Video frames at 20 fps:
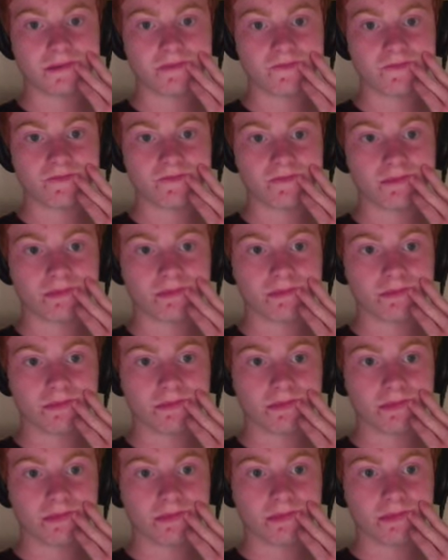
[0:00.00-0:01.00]

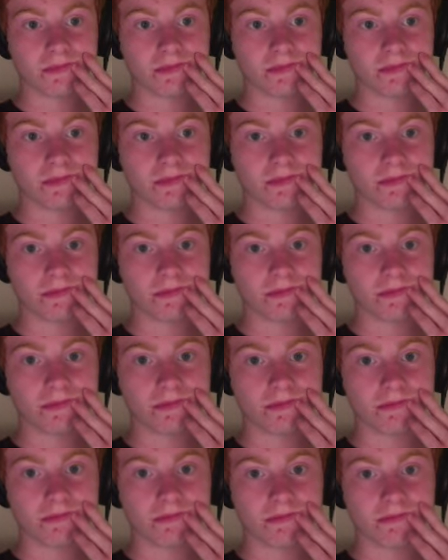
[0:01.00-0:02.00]

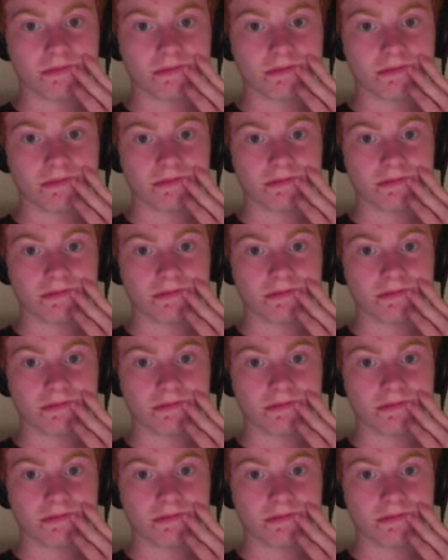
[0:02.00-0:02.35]
[no speech]